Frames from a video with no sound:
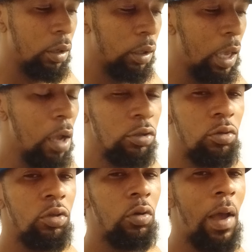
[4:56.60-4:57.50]

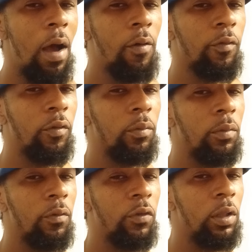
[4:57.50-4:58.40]
counsels you out from
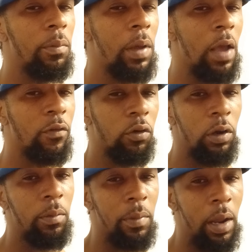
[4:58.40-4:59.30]
feeling bad for
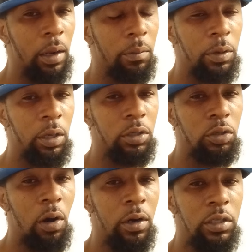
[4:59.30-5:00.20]
Crip Mac because you
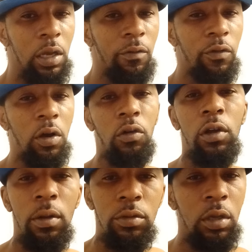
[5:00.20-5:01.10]
already said fuck
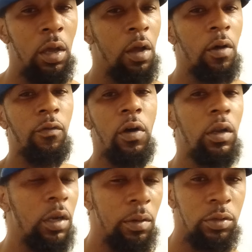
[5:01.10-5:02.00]
Crips, fuck
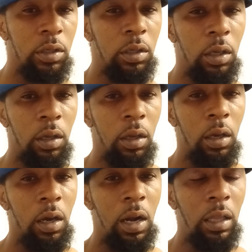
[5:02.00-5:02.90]
Nipsey.
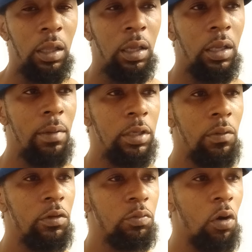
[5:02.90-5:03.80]
And I think Nipsey
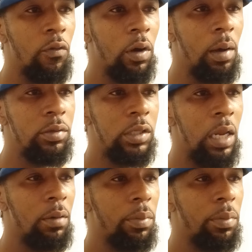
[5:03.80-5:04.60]
was more of an upstanding